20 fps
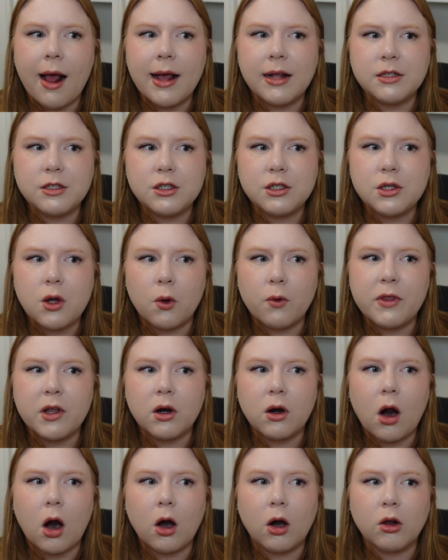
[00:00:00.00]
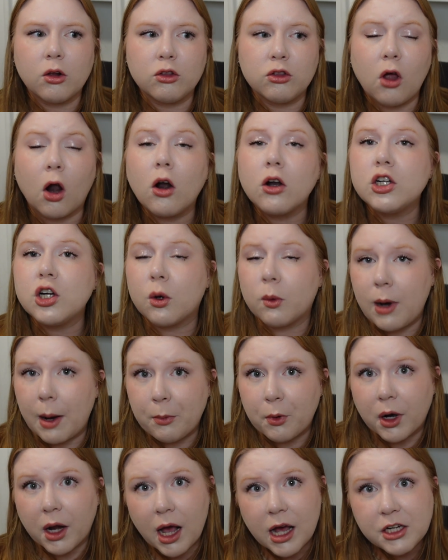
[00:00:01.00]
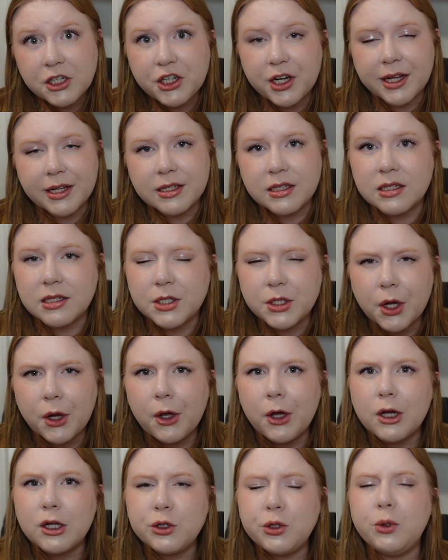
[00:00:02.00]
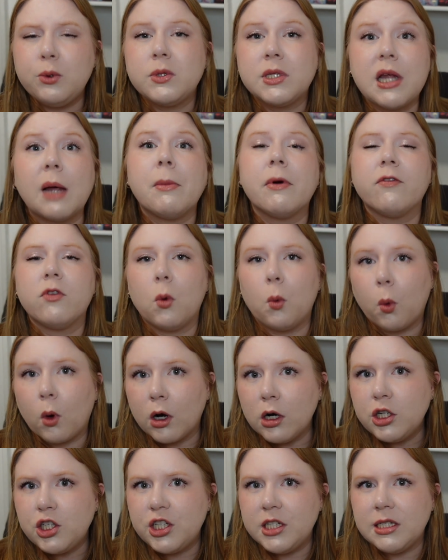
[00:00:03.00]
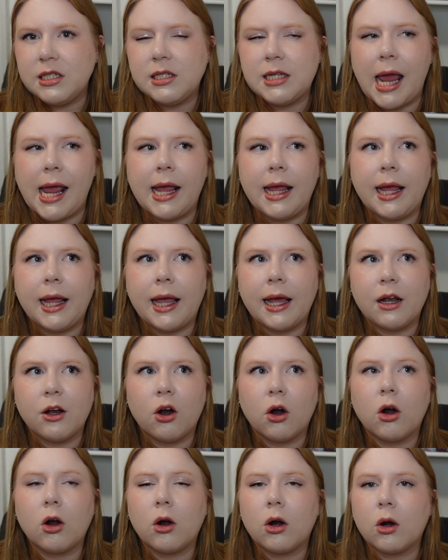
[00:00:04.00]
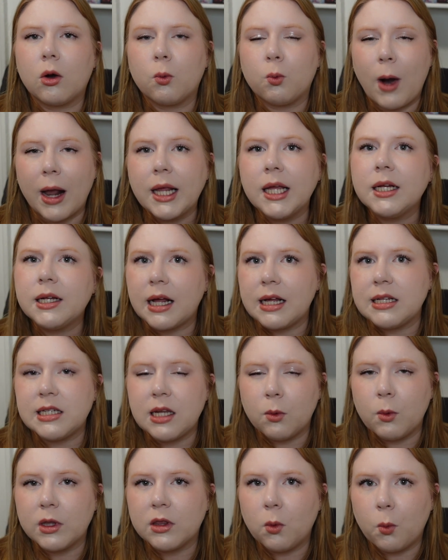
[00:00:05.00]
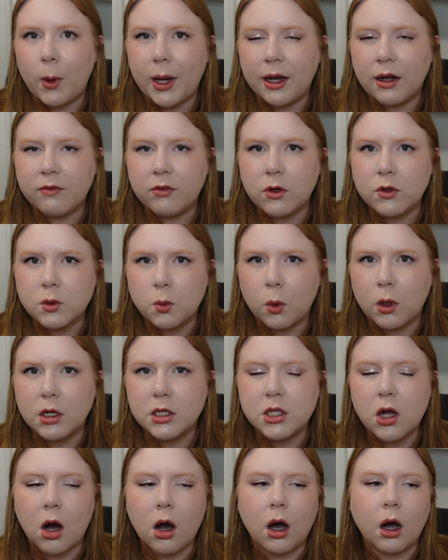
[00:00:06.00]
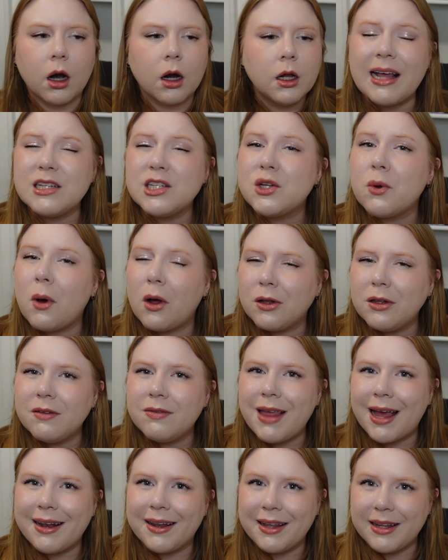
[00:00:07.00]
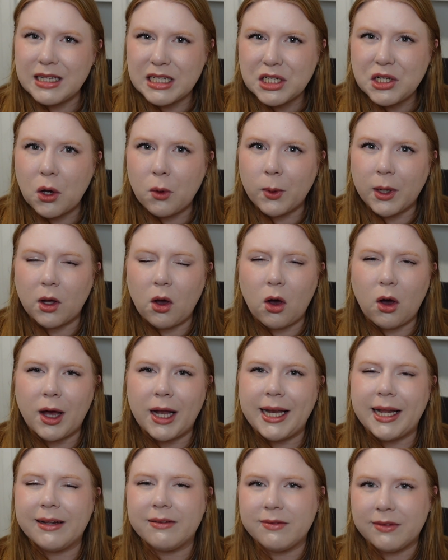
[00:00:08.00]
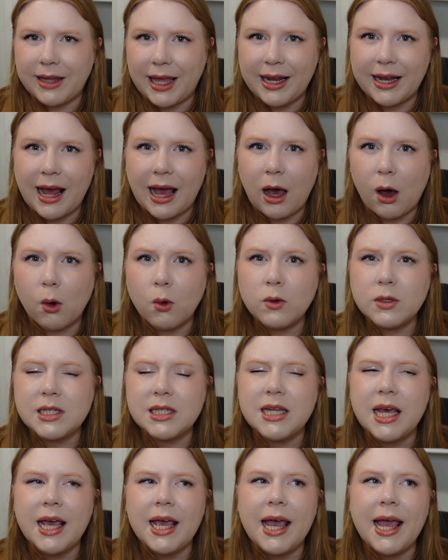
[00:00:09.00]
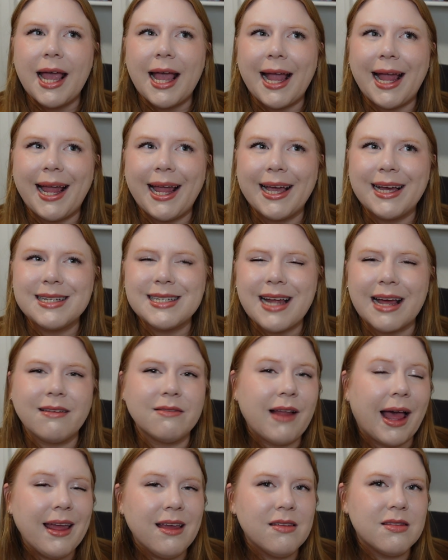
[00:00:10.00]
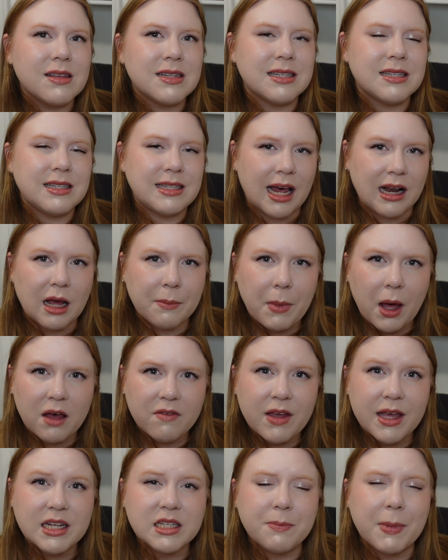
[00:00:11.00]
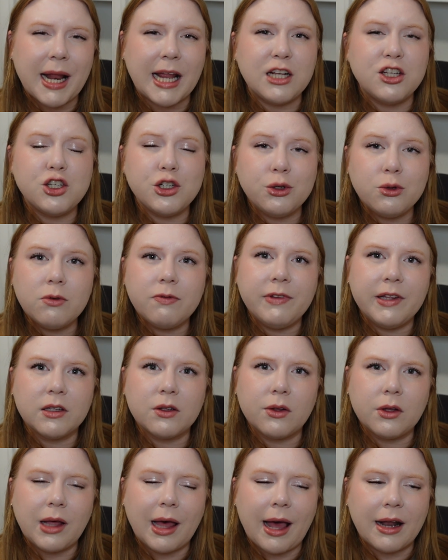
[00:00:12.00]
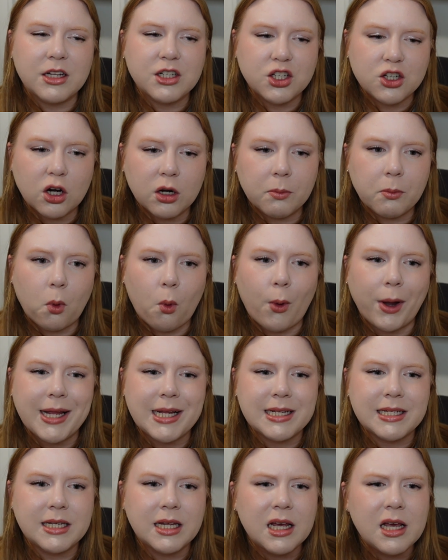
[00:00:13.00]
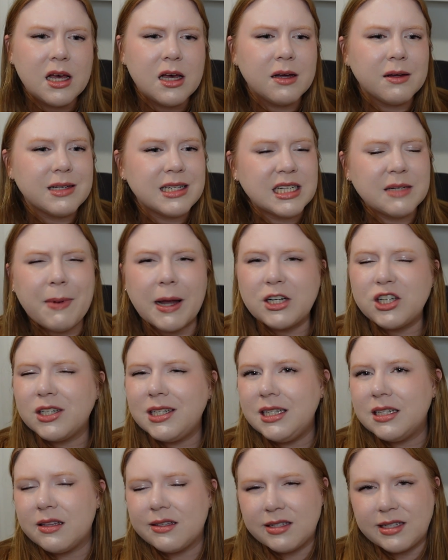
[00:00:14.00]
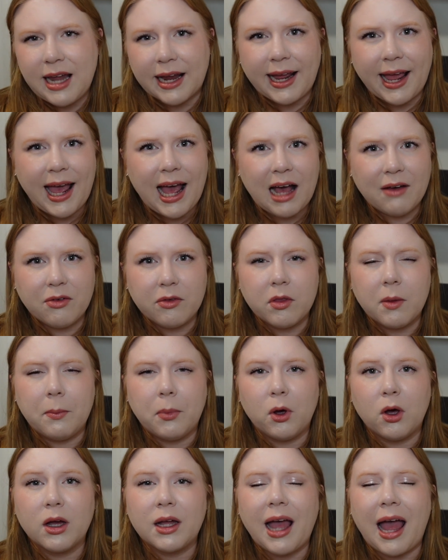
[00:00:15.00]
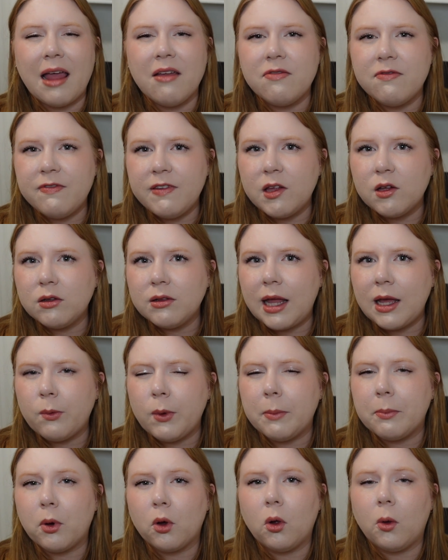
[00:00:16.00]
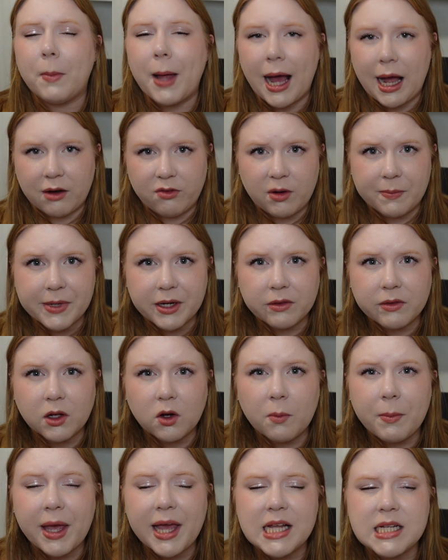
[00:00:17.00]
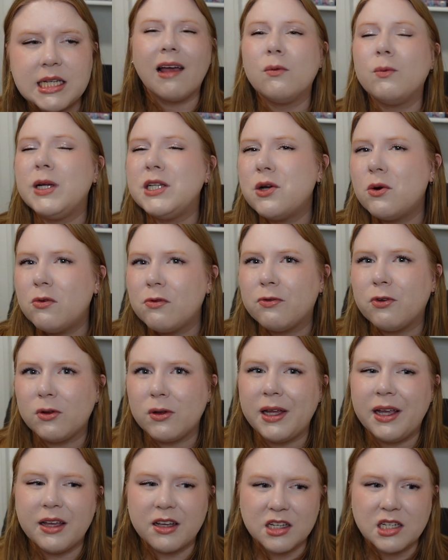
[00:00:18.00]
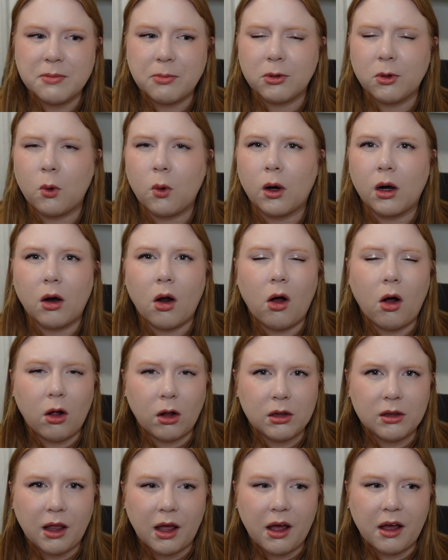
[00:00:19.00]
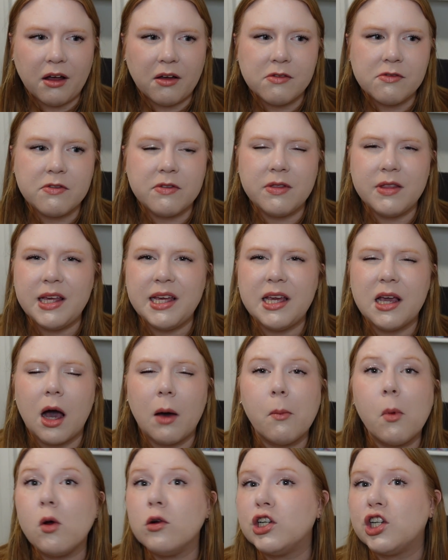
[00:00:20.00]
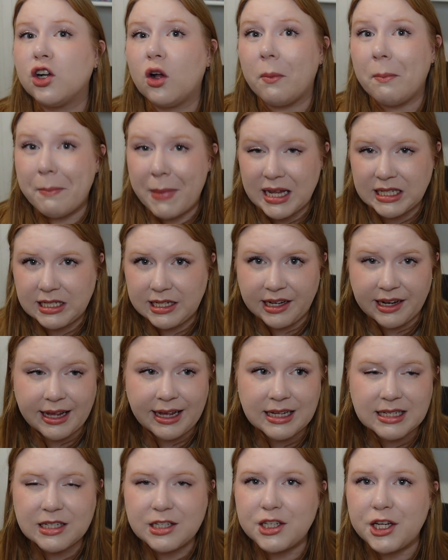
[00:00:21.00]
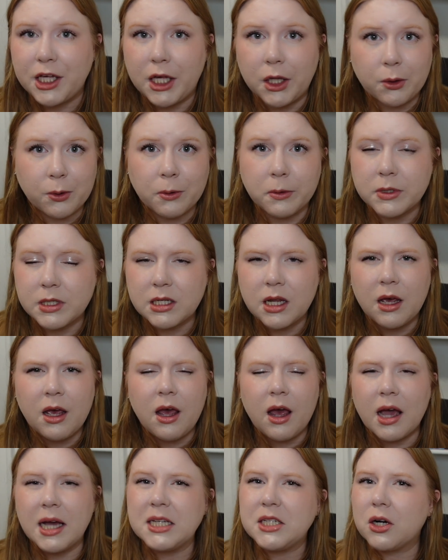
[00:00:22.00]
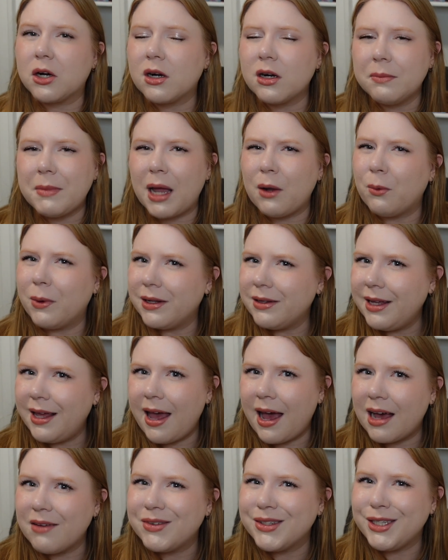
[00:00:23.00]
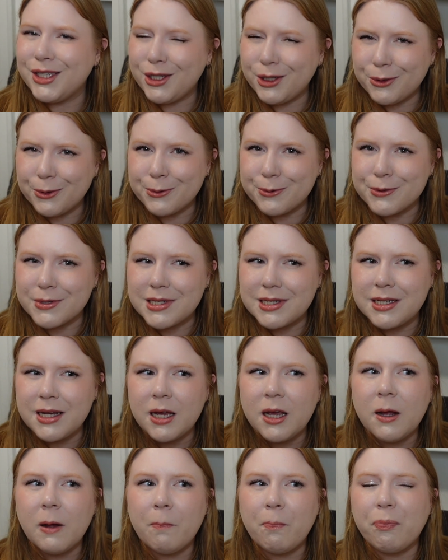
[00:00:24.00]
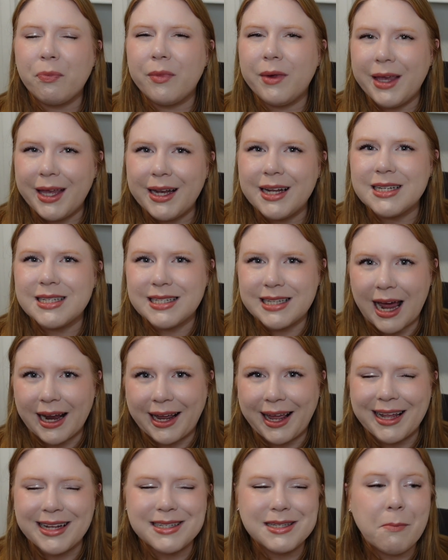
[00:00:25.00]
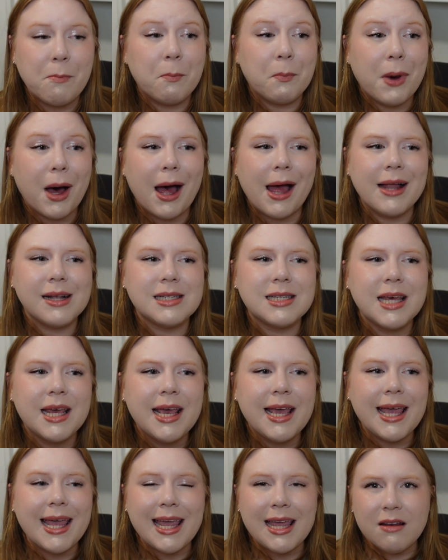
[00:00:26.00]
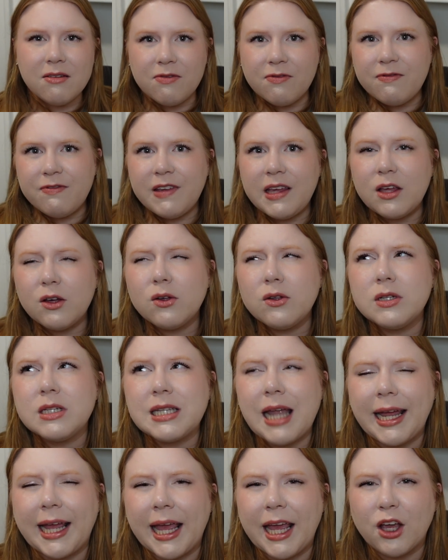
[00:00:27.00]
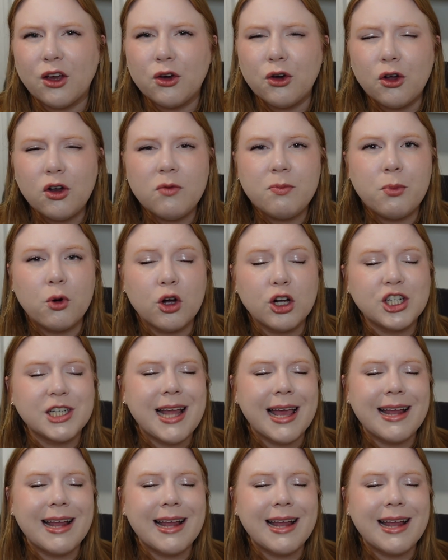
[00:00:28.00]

And so there are larger repercussions to some of the words she's saying and her recognizing what the weight of those words are. And so all of that is going on and laid out. And I like the setup of it, but I do feel at a certain point, especially in the second half of the book, I feel like we pull back from it a little bit and we don't fully explore all of the emotional messiness, to use a term I really haven't used in a second, but it feels like it could have pushed.